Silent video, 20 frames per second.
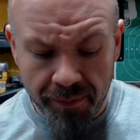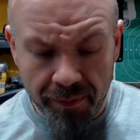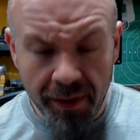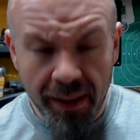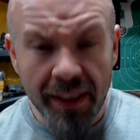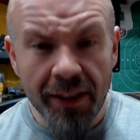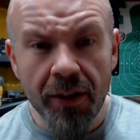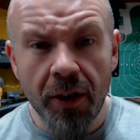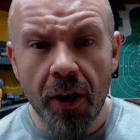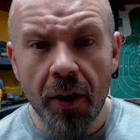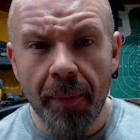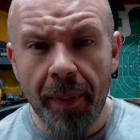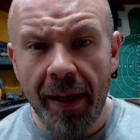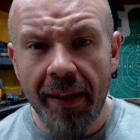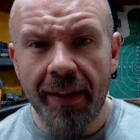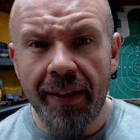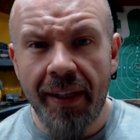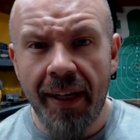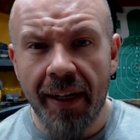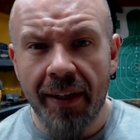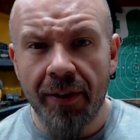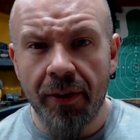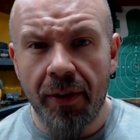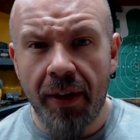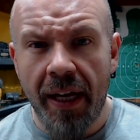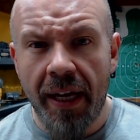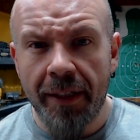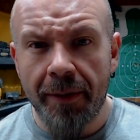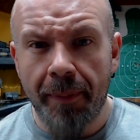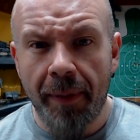Let's talk about the technical
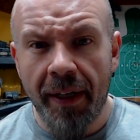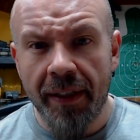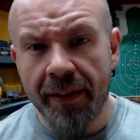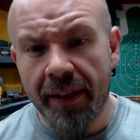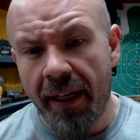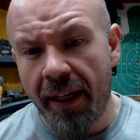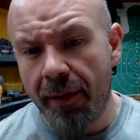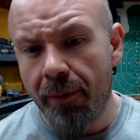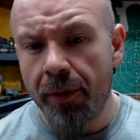aspects, and then